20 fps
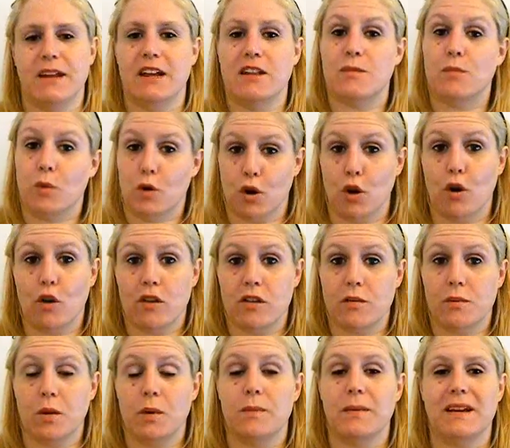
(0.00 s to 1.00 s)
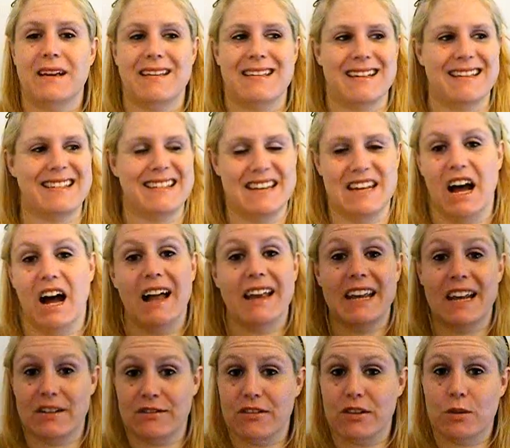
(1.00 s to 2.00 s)
it's more noticeable, because it's
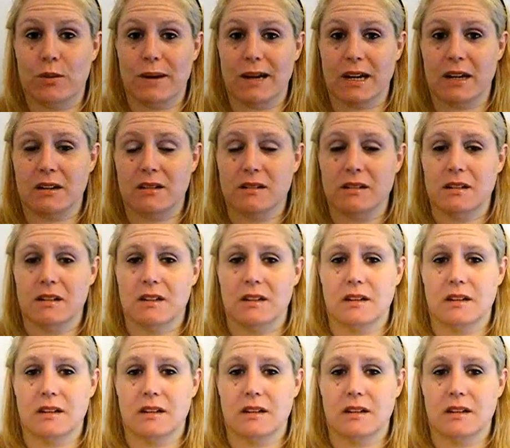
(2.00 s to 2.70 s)
not everywhere.